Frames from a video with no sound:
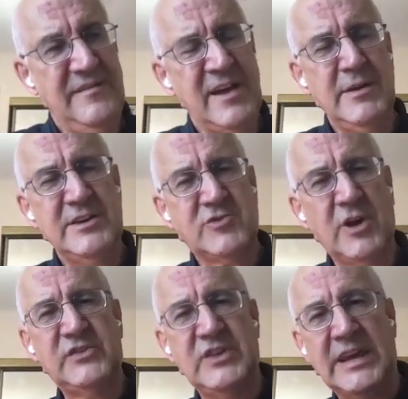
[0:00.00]
Very
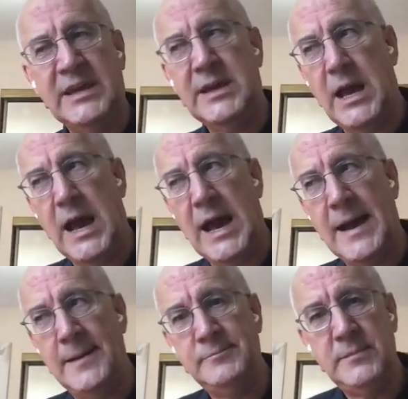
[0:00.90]
interesting.
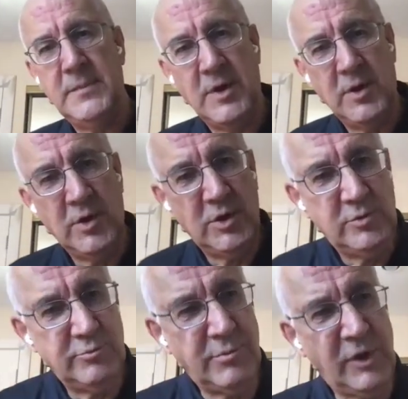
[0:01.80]

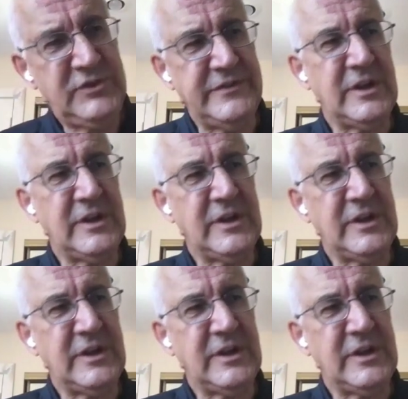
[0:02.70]
Most